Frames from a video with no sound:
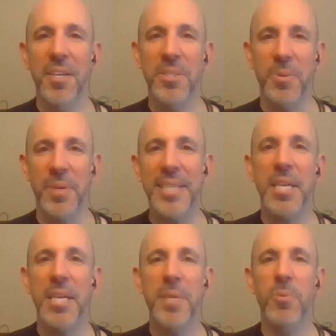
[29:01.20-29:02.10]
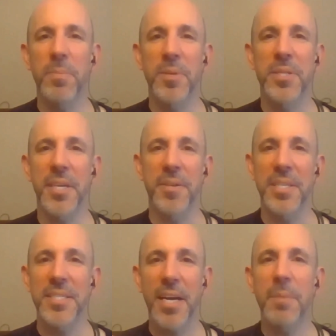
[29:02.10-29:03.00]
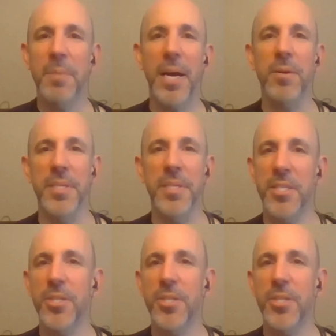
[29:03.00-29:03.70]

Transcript: So when I say be a 1%er, it's not about these